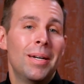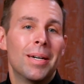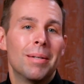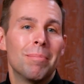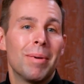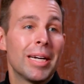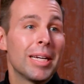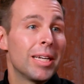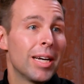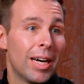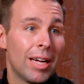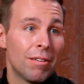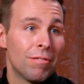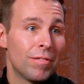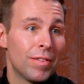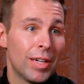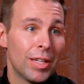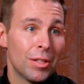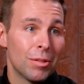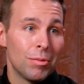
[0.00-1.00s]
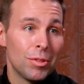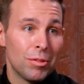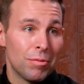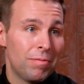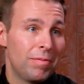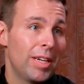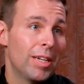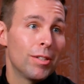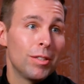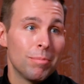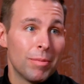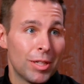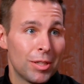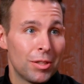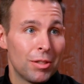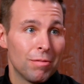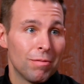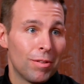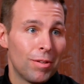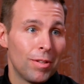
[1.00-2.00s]
My godfather was very much
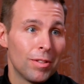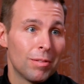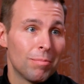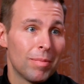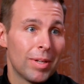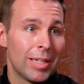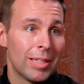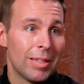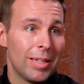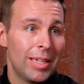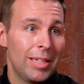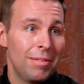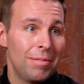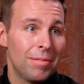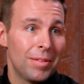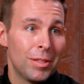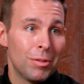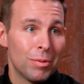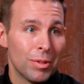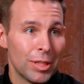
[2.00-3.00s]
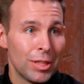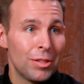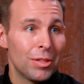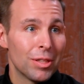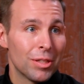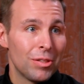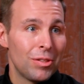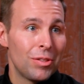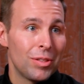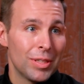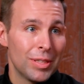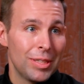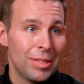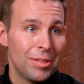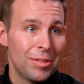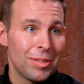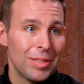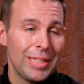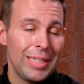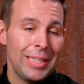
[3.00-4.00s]
involved in my life and really took
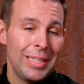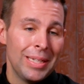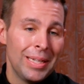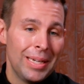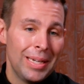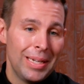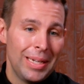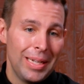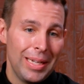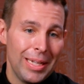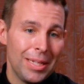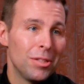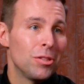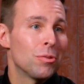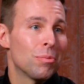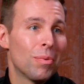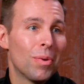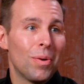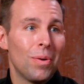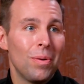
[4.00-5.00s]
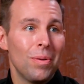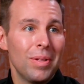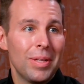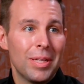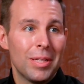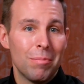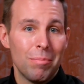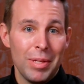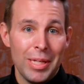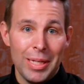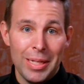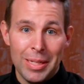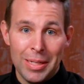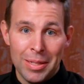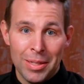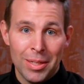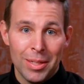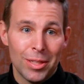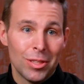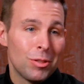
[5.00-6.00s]
seriously his role in
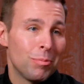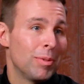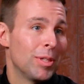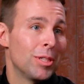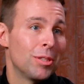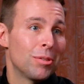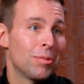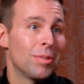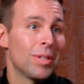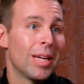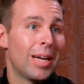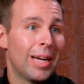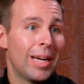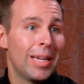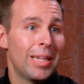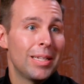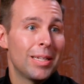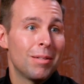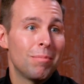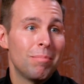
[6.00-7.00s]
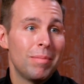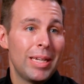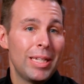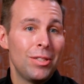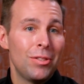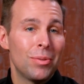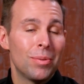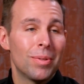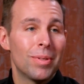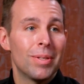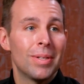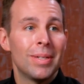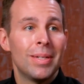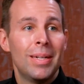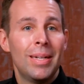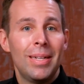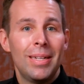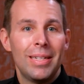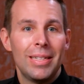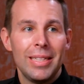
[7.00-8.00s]
being a spiritual guide and mentor.
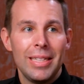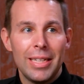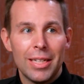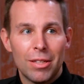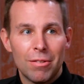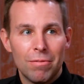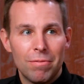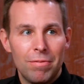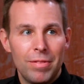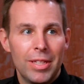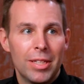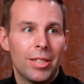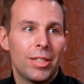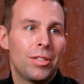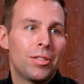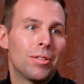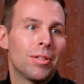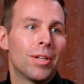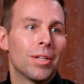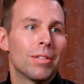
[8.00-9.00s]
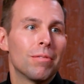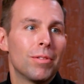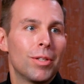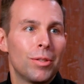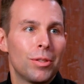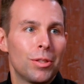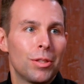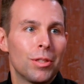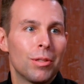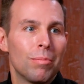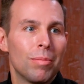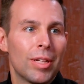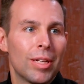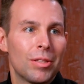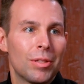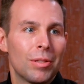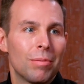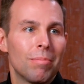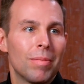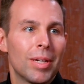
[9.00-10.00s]
And he had a very strong devotion to the
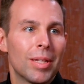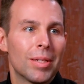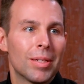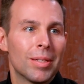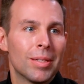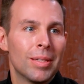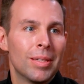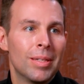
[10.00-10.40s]
Blessed Mother.